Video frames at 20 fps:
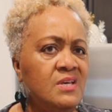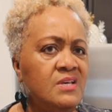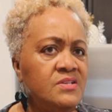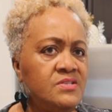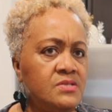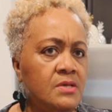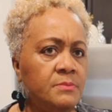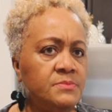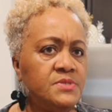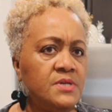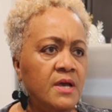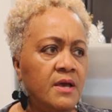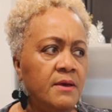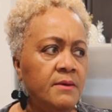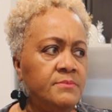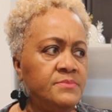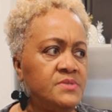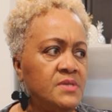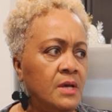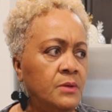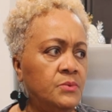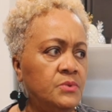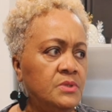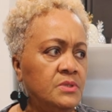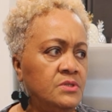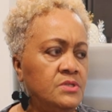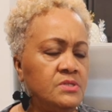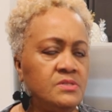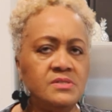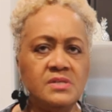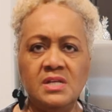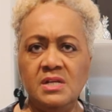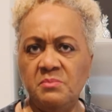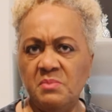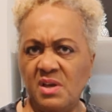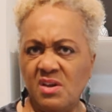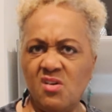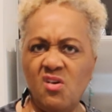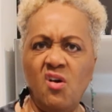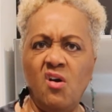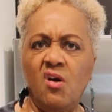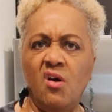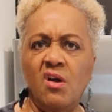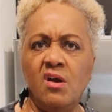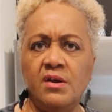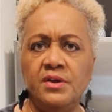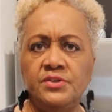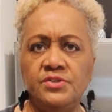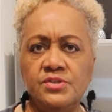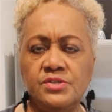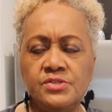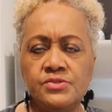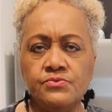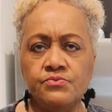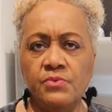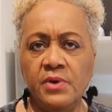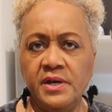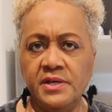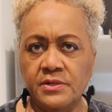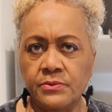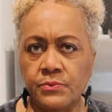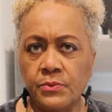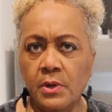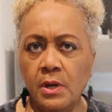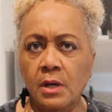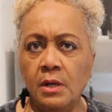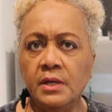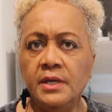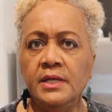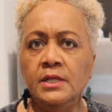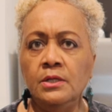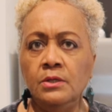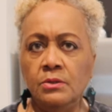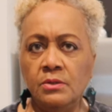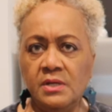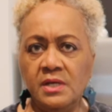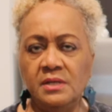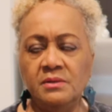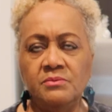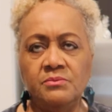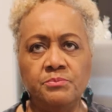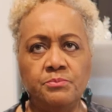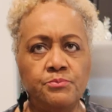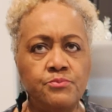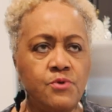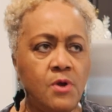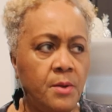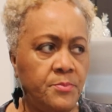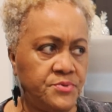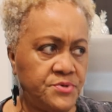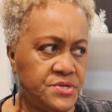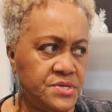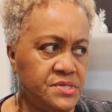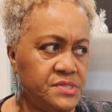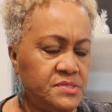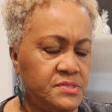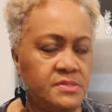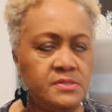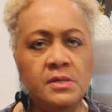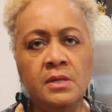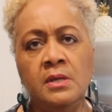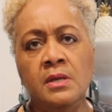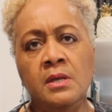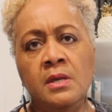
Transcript: sometimes I would just get in my car and just ride around and look at properties,